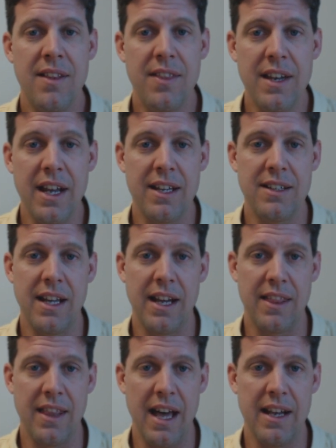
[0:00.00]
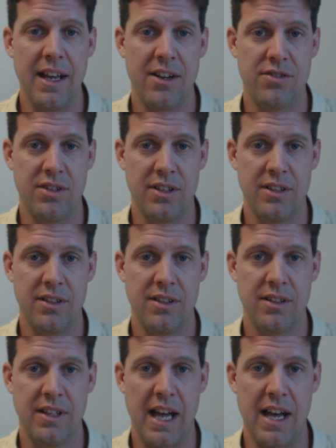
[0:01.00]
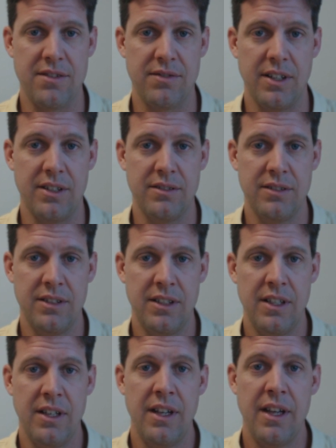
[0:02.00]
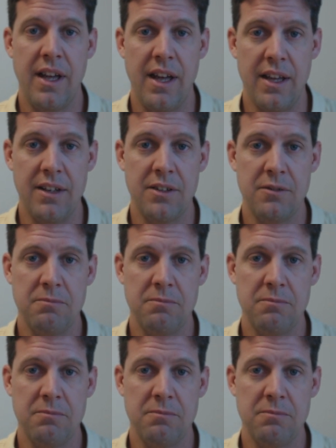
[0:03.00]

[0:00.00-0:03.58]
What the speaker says: Then I can take that extra cash flow and